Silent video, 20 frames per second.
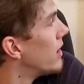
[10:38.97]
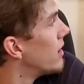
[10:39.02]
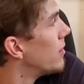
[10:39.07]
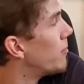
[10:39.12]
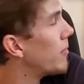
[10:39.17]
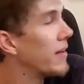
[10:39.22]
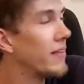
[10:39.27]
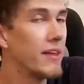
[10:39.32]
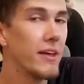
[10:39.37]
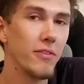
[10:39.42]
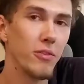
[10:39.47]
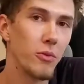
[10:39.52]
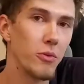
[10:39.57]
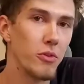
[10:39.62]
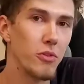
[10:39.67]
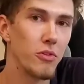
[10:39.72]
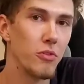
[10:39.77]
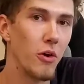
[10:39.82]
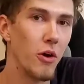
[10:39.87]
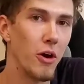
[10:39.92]
My
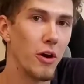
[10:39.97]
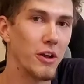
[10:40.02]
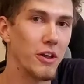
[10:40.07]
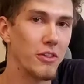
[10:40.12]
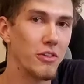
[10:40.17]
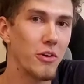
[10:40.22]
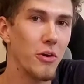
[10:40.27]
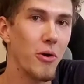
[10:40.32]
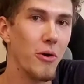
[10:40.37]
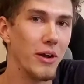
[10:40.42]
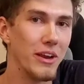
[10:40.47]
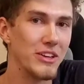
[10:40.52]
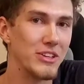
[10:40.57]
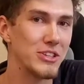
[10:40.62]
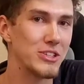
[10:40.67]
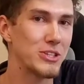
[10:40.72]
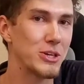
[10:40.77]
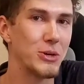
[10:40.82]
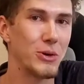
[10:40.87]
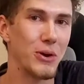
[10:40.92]
landlord's dog is going
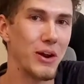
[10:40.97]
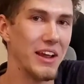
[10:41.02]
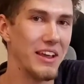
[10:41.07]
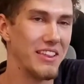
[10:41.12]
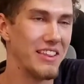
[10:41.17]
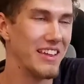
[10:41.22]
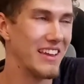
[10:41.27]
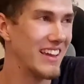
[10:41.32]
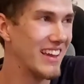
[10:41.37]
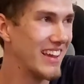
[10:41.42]
just crazy.